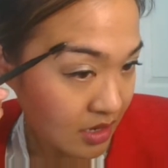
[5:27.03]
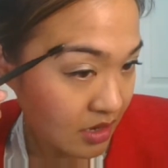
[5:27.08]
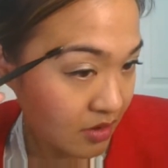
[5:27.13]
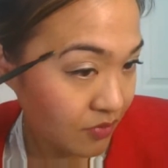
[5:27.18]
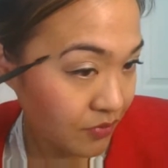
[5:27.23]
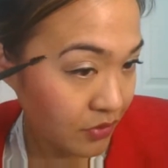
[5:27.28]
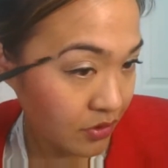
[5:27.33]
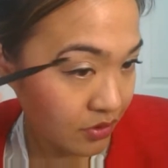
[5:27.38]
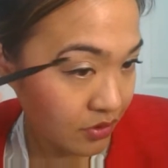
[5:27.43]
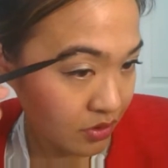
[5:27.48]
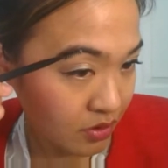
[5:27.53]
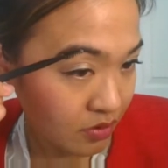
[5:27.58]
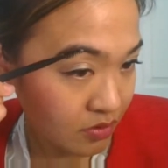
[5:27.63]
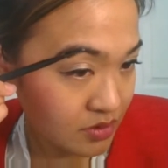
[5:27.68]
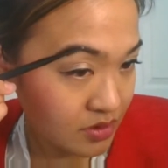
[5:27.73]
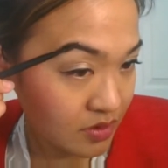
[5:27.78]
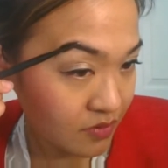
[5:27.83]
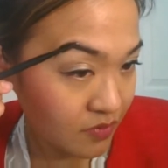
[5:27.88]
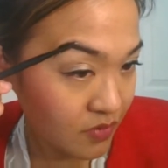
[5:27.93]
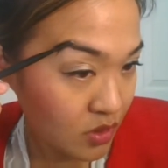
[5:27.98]
And for
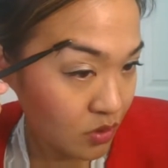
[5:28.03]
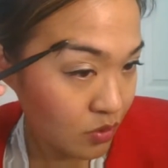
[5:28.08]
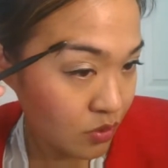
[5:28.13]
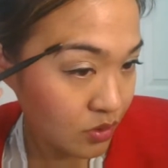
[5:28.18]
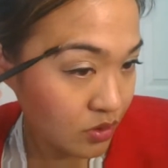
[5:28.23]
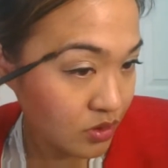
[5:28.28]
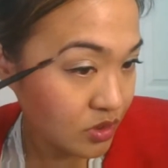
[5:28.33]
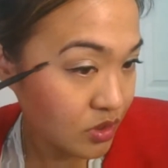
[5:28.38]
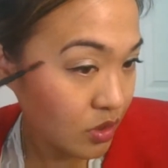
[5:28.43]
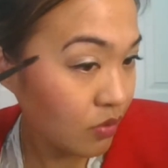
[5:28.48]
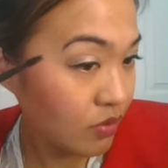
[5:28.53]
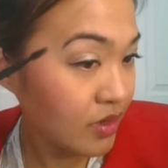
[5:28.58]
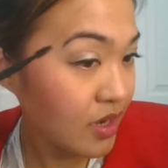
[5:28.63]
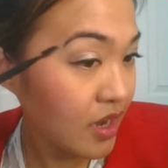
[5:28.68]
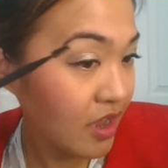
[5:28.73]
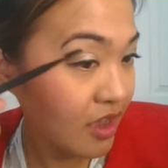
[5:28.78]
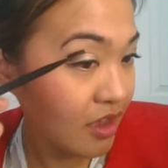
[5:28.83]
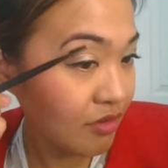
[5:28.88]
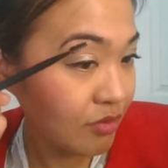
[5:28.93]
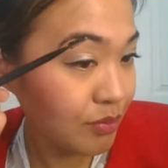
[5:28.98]
those of you who don't
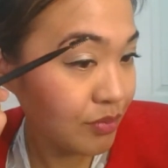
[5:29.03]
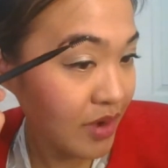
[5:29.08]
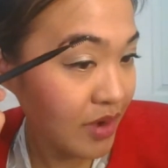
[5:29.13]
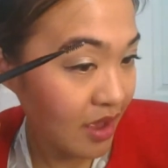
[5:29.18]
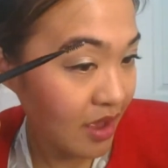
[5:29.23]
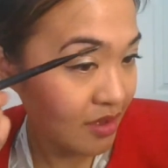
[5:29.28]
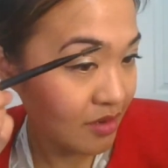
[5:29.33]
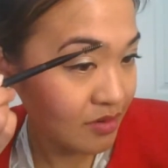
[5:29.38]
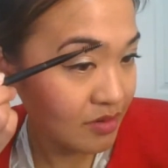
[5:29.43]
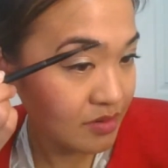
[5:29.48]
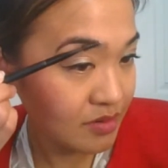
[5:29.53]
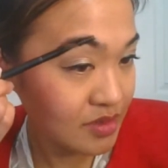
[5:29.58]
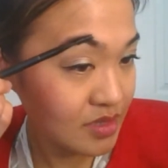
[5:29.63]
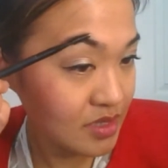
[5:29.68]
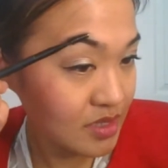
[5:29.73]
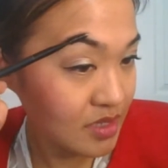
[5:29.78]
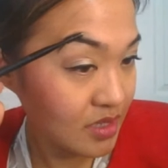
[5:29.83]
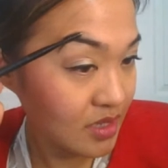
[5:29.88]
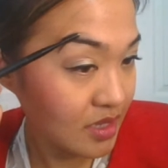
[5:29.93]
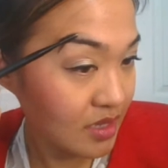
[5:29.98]
have brows,
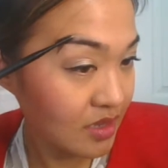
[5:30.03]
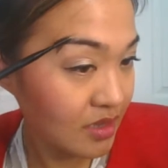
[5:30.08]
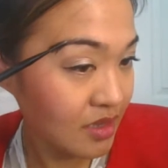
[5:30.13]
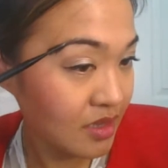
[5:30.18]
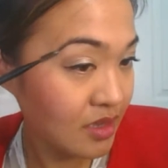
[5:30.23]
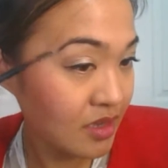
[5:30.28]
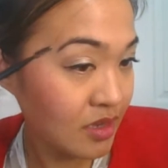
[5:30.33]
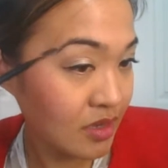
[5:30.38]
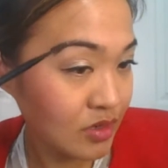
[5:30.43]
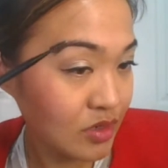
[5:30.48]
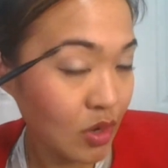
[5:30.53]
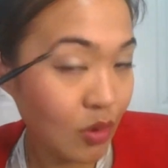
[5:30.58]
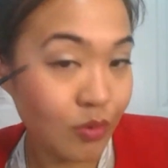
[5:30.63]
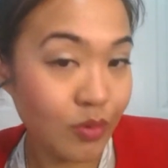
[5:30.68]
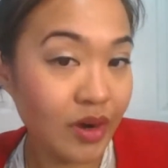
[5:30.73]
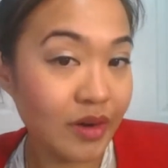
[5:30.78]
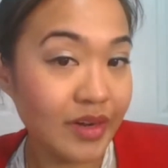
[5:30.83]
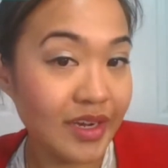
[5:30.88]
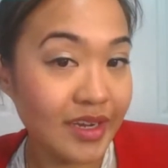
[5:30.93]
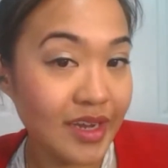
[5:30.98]
don't
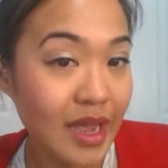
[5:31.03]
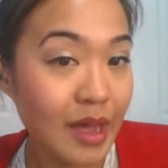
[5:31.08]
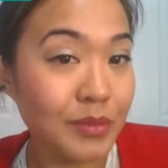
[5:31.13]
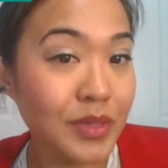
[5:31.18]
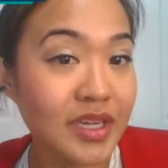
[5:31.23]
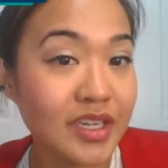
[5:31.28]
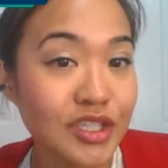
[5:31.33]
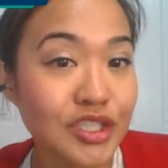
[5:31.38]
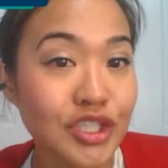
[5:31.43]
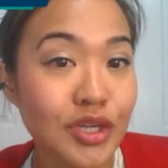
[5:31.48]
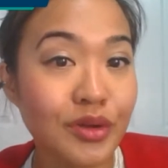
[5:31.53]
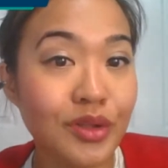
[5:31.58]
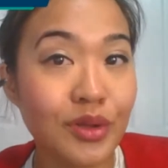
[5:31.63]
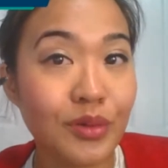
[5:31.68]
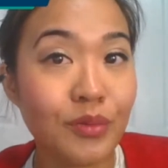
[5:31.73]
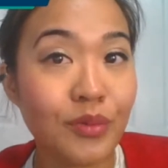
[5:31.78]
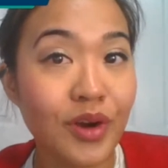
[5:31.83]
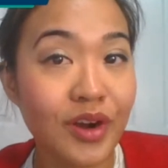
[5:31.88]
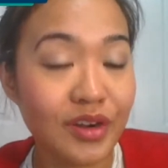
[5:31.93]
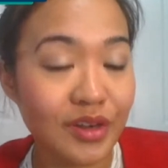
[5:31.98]
worry. I'm going to show
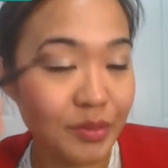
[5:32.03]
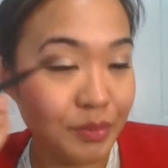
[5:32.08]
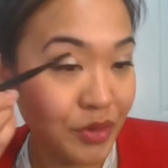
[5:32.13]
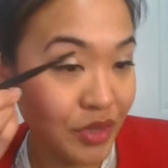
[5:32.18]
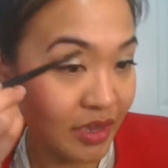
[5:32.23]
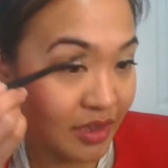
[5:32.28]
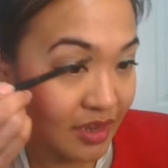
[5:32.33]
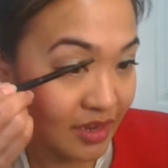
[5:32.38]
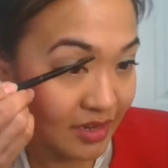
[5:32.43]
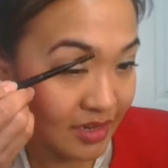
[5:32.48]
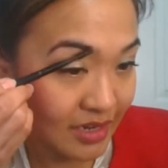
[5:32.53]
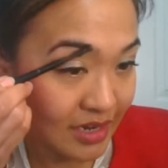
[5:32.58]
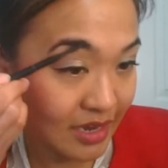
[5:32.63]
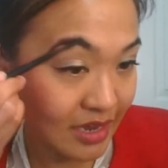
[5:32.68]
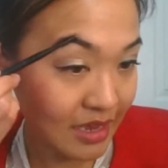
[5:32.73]
you where to start